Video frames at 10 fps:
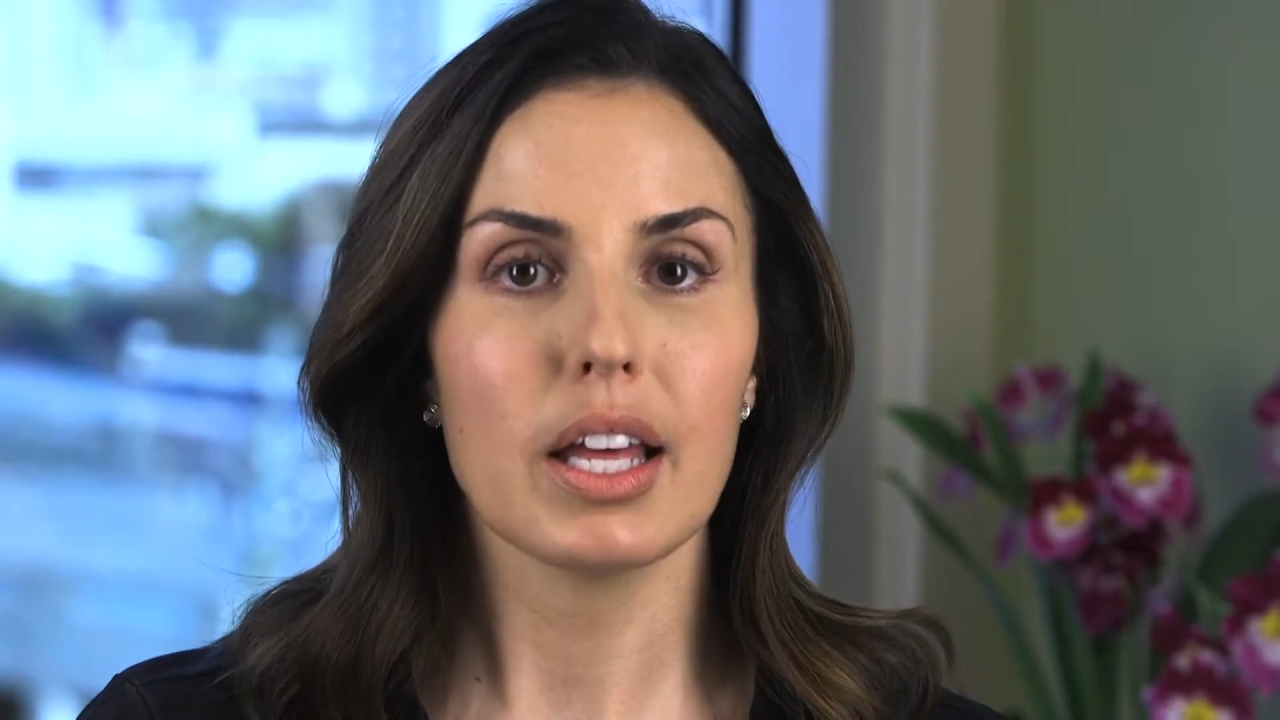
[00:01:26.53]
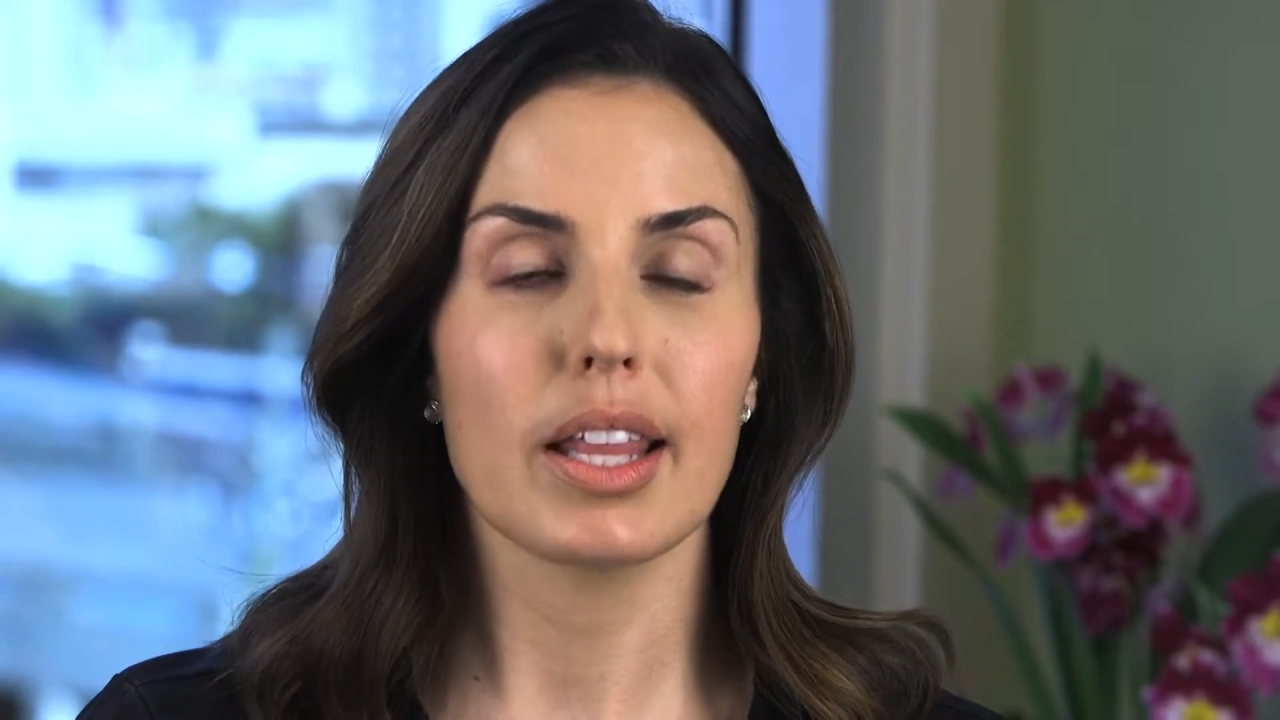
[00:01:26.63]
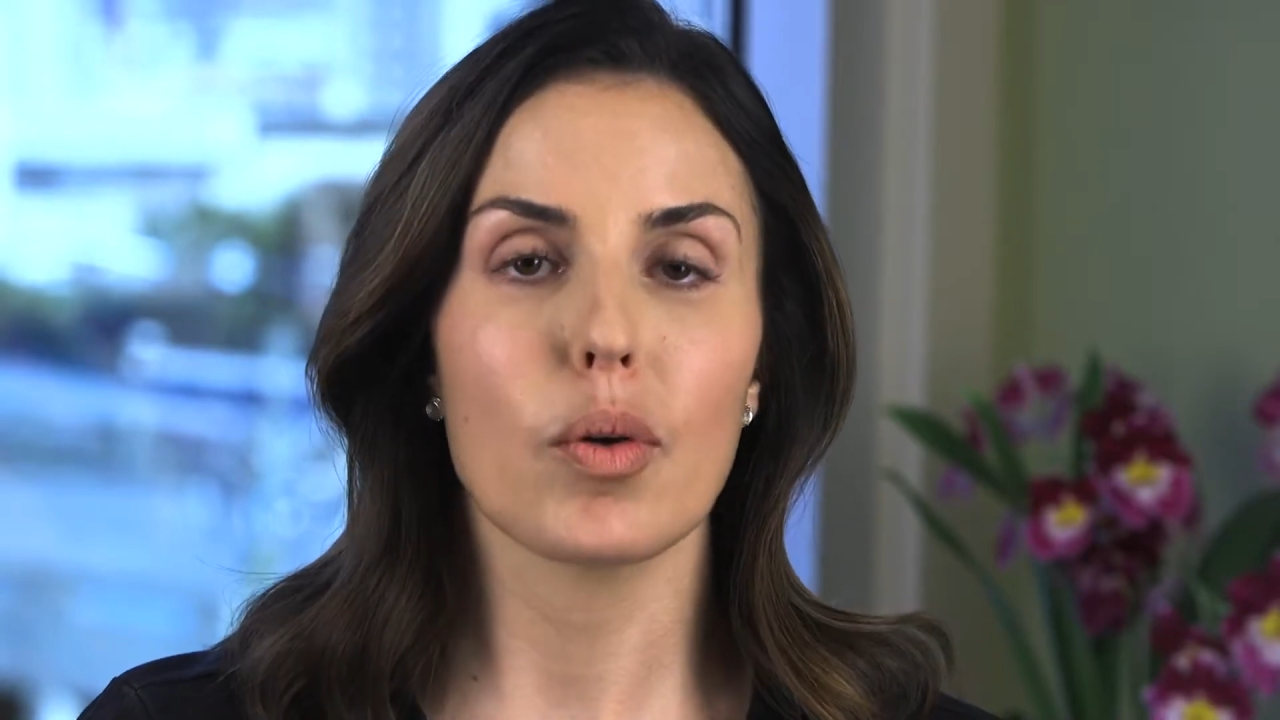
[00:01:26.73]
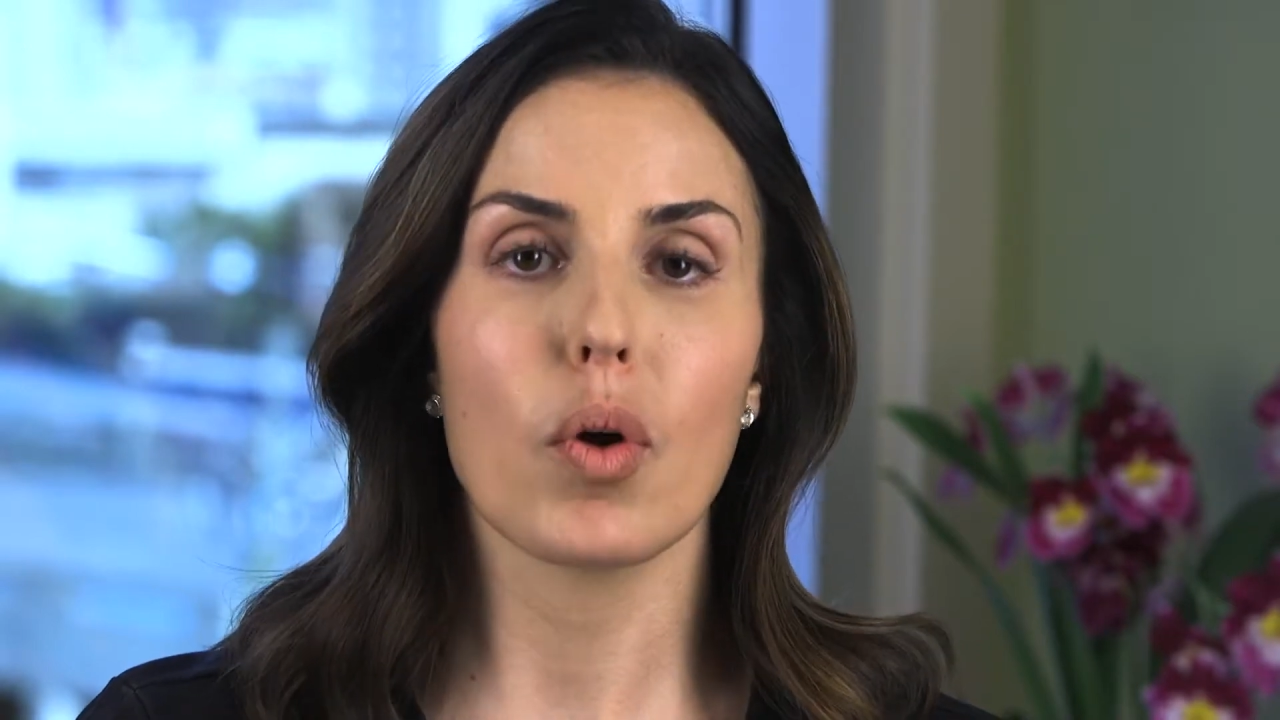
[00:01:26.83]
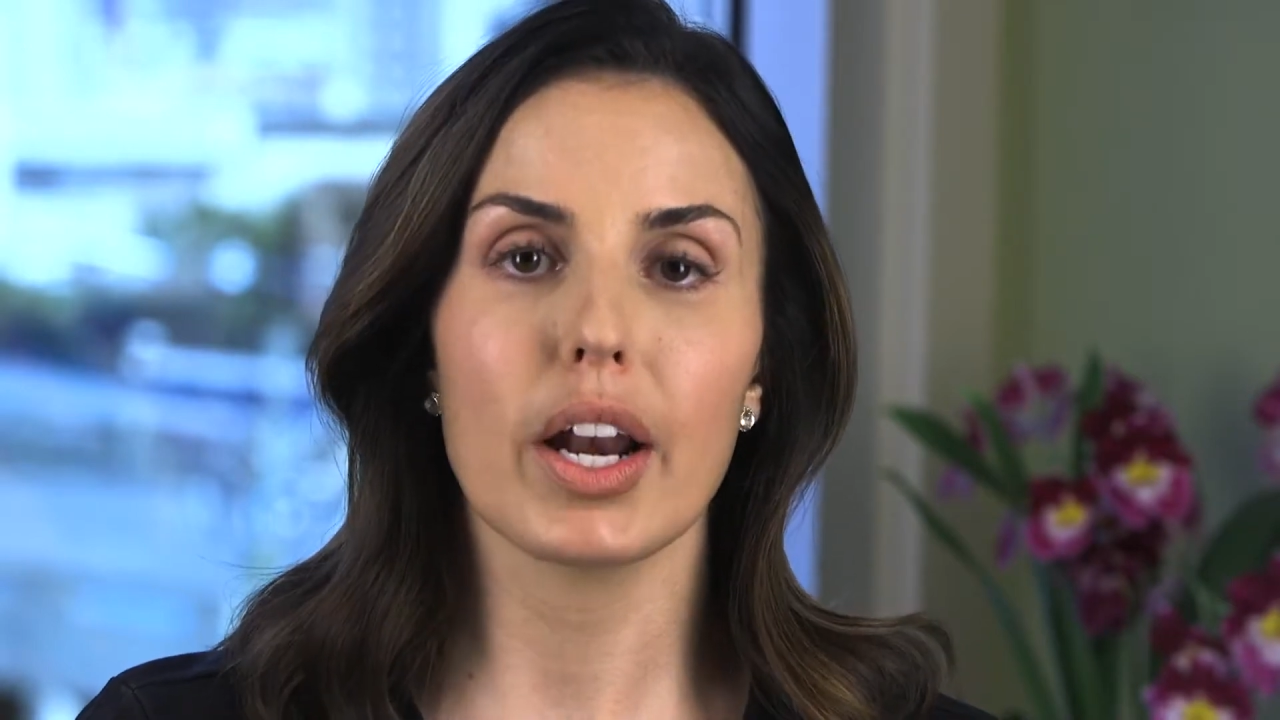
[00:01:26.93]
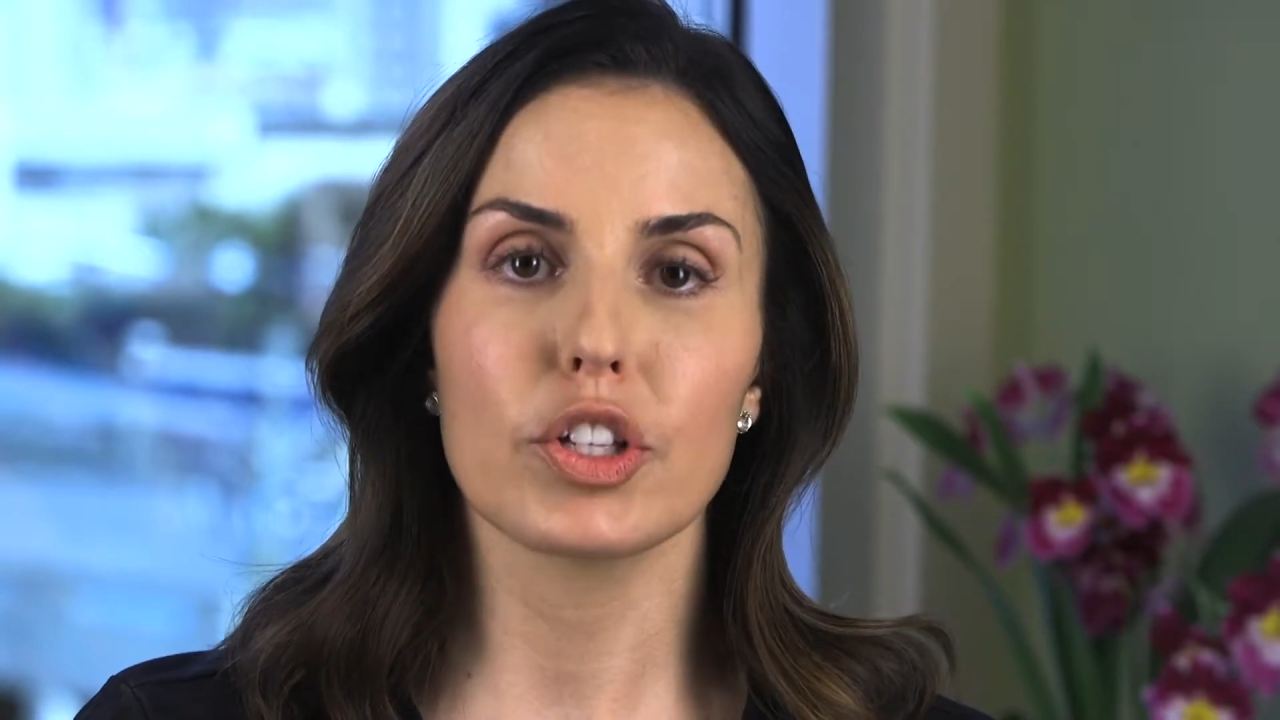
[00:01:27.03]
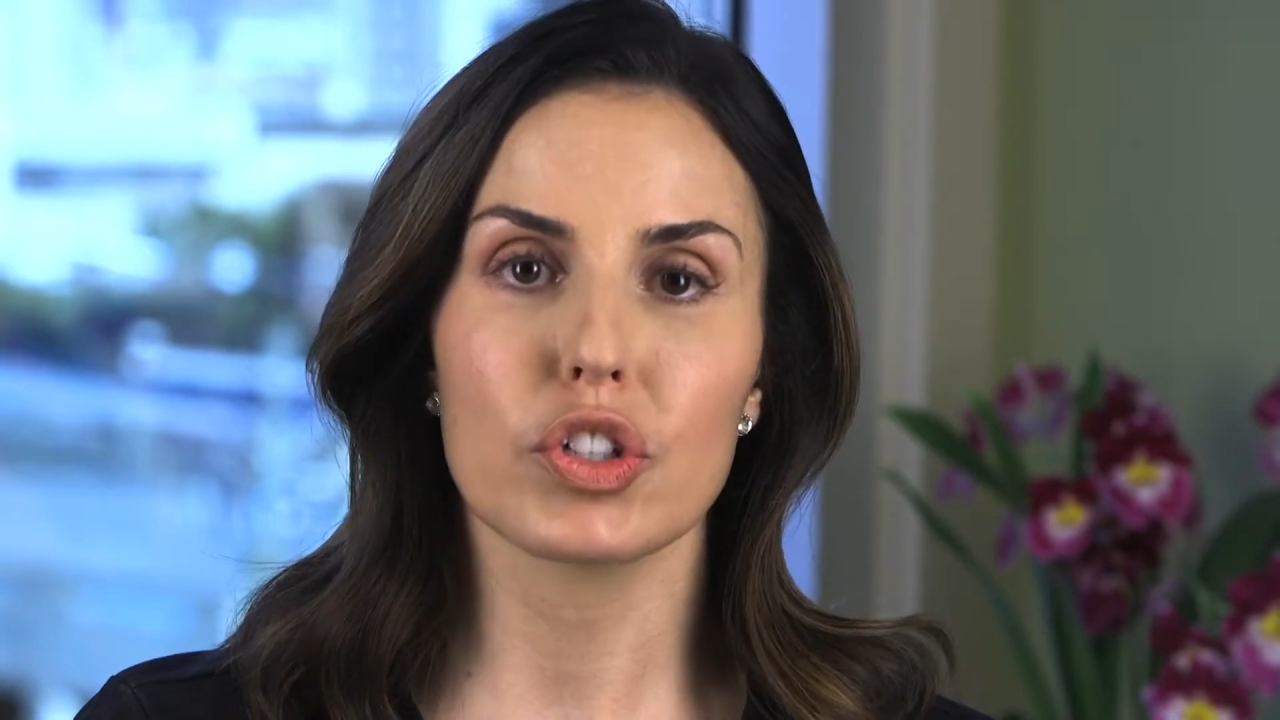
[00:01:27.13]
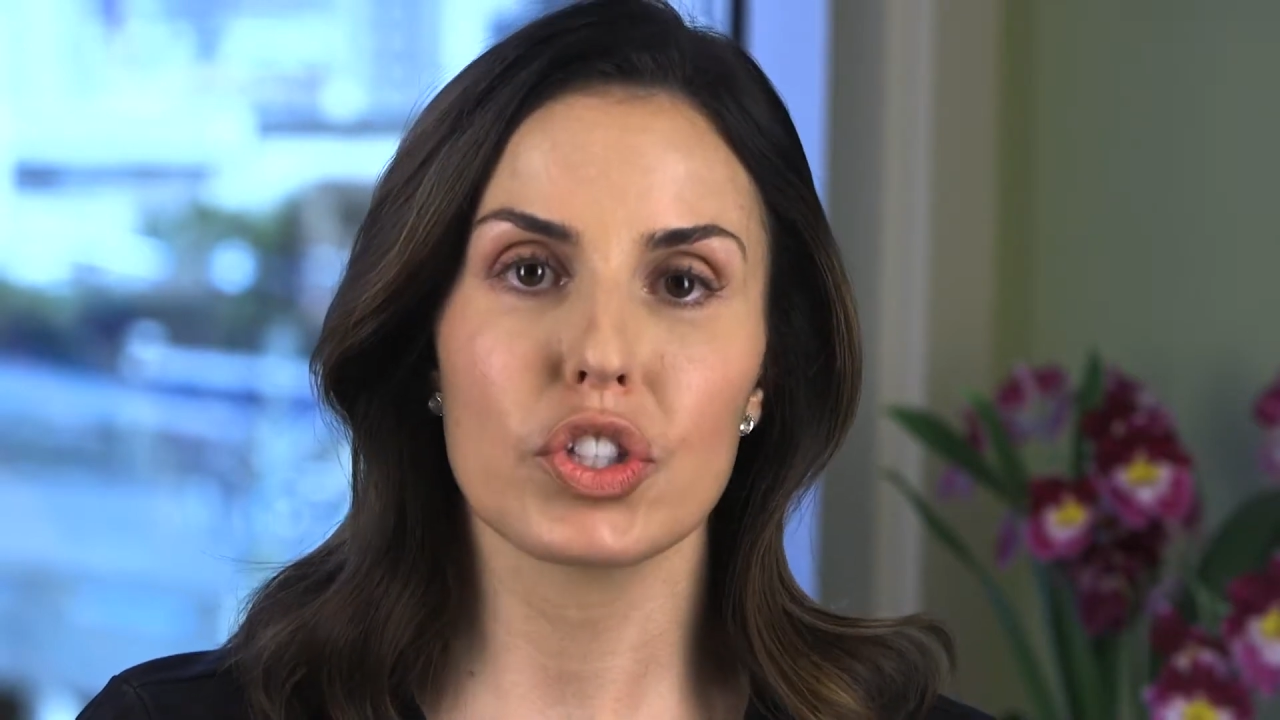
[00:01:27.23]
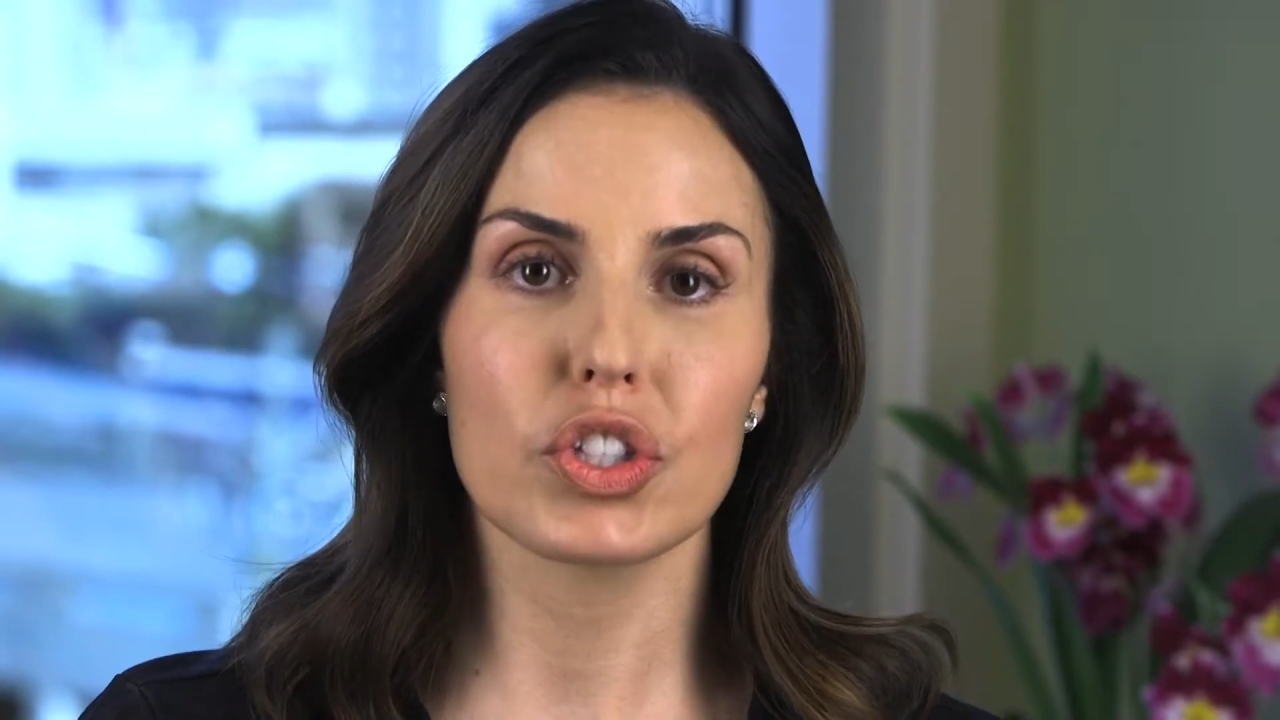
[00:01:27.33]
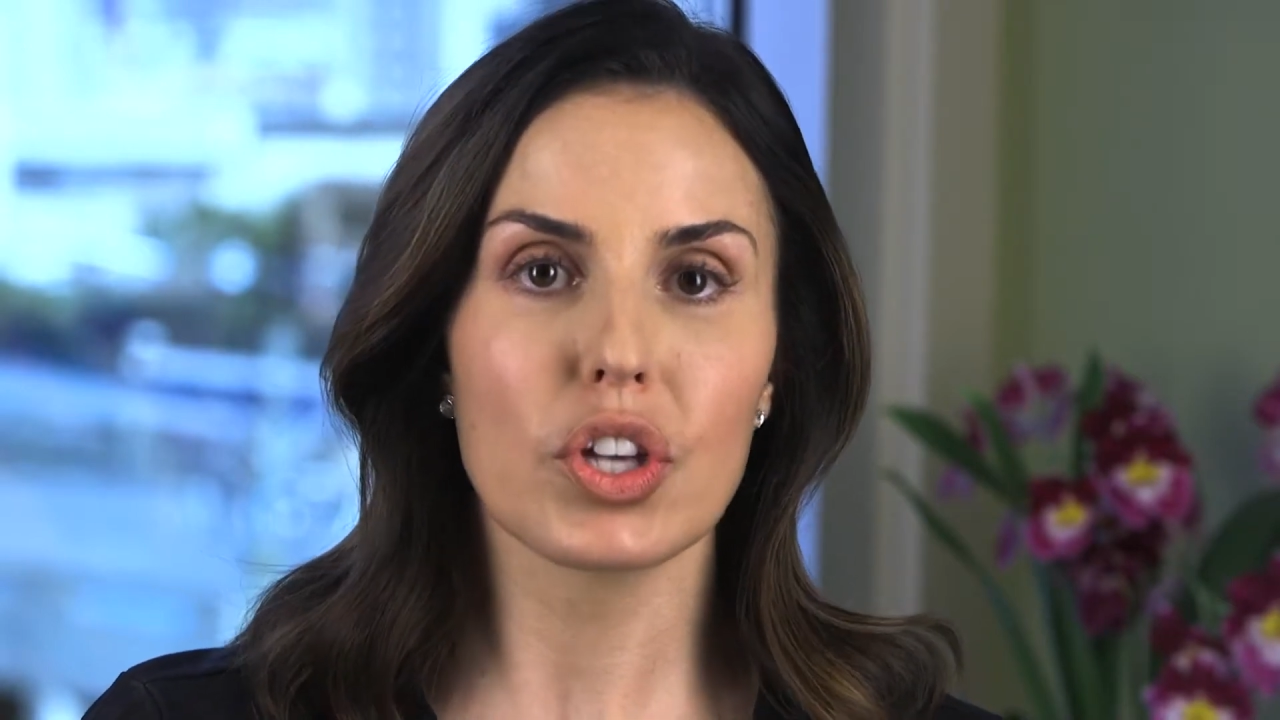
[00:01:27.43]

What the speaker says: that want to just